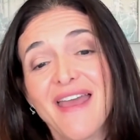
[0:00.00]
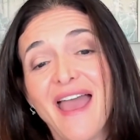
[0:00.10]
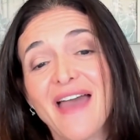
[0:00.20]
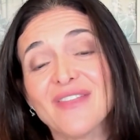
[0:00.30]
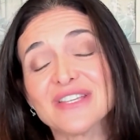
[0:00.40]

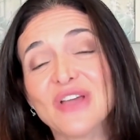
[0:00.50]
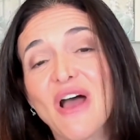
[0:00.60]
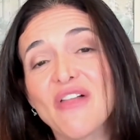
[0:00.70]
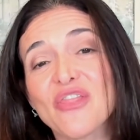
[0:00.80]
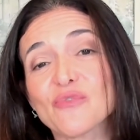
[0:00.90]
and they saw
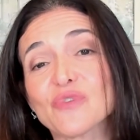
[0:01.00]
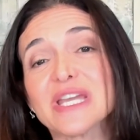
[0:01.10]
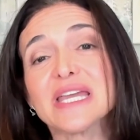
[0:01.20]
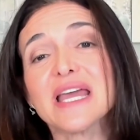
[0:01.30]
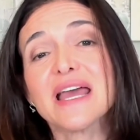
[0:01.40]
a
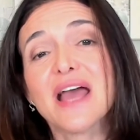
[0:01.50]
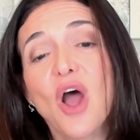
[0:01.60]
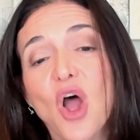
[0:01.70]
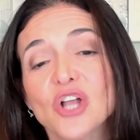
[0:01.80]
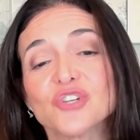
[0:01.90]

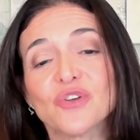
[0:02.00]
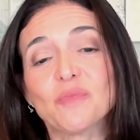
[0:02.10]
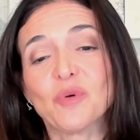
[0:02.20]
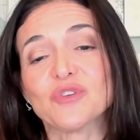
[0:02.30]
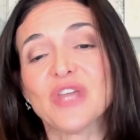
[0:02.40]

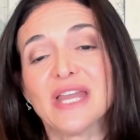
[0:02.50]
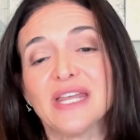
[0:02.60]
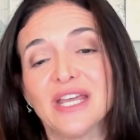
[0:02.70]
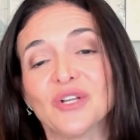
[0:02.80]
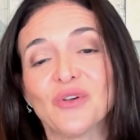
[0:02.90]
300%
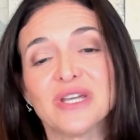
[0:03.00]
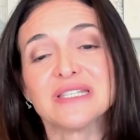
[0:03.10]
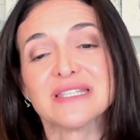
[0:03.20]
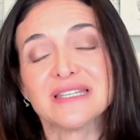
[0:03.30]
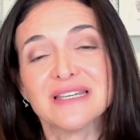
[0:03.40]

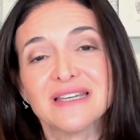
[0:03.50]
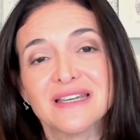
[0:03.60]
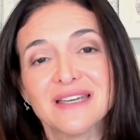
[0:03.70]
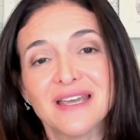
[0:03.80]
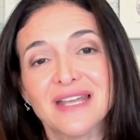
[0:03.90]
increase
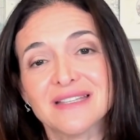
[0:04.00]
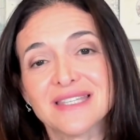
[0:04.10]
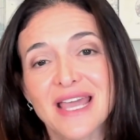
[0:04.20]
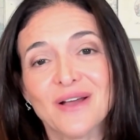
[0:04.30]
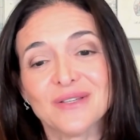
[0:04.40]
in
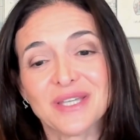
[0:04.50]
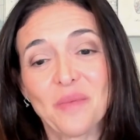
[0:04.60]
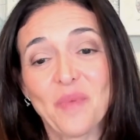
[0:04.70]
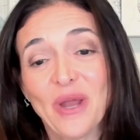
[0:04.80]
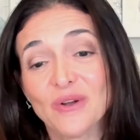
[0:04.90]
sales
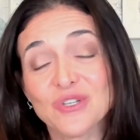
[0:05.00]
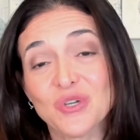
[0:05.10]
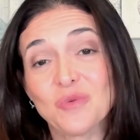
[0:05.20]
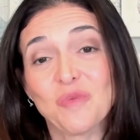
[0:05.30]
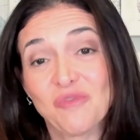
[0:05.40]
compared
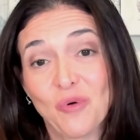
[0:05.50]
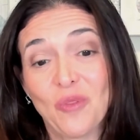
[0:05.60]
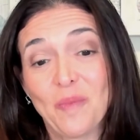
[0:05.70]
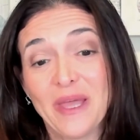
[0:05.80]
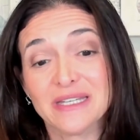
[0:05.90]
to before
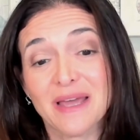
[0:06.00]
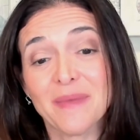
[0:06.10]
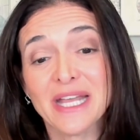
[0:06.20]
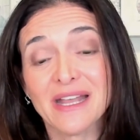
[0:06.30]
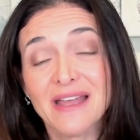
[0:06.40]
the
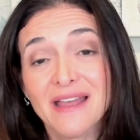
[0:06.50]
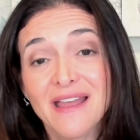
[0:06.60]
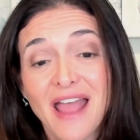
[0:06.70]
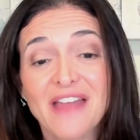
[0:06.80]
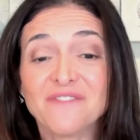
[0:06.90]
pandemic.
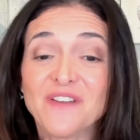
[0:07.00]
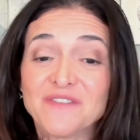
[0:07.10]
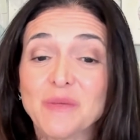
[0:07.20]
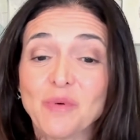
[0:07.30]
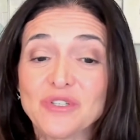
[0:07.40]
And
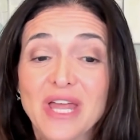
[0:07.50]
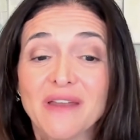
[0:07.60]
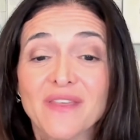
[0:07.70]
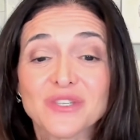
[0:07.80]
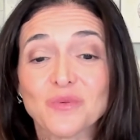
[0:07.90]
50%
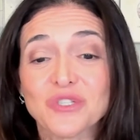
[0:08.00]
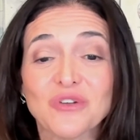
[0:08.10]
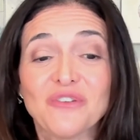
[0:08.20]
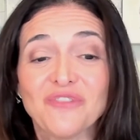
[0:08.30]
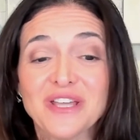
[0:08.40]
of this was
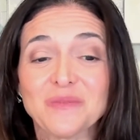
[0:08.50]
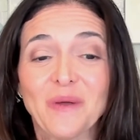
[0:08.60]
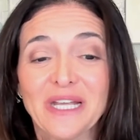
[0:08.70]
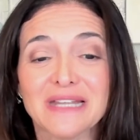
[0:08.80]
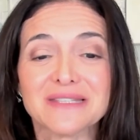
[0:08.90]
due to
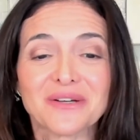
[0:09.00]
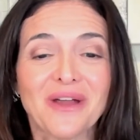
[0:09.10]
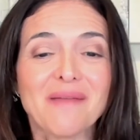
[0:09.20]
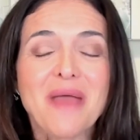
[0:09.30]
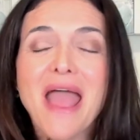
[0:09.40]
Facebook and
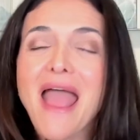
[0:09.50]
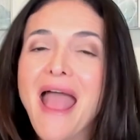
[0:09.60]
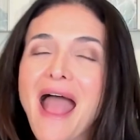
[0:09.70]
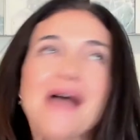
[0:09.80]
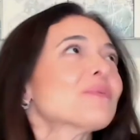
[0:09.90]
Instagram.
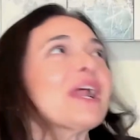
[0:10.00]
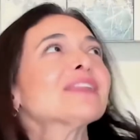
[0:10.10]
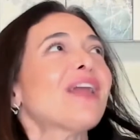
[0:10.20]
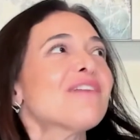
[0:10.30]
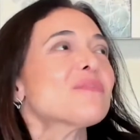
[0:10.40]
And what I
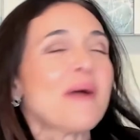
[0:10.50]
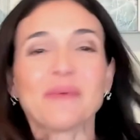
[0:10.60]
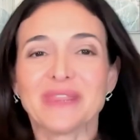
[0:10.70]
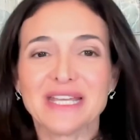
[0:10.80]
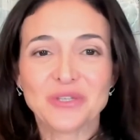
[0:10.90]
love about
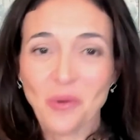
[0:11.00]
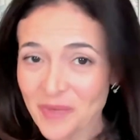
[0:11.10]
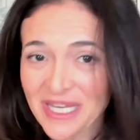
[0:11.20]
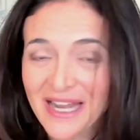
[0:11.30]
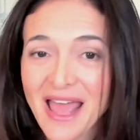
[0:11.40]
what they told
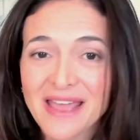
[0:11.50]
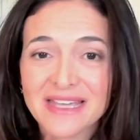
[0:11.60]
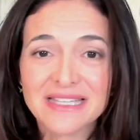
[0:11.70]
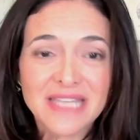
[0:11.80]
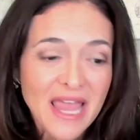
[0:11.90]
me today
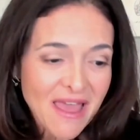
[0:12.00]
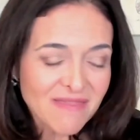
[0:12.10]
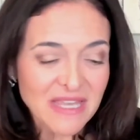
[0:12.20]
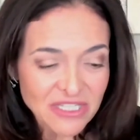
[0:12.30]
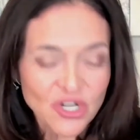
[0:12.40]
is
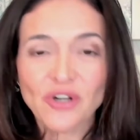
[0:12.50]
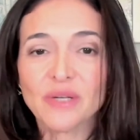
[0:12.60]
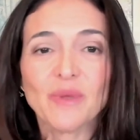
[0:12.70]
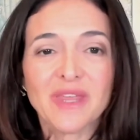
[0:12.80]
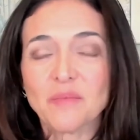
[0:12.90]
they
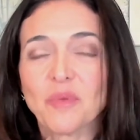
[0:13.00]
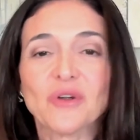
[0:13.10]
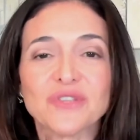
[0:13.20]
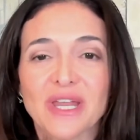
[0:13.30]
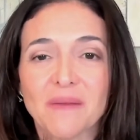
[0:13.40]
started with
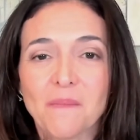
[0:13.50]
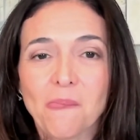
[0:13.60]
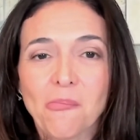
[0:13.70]
in-person.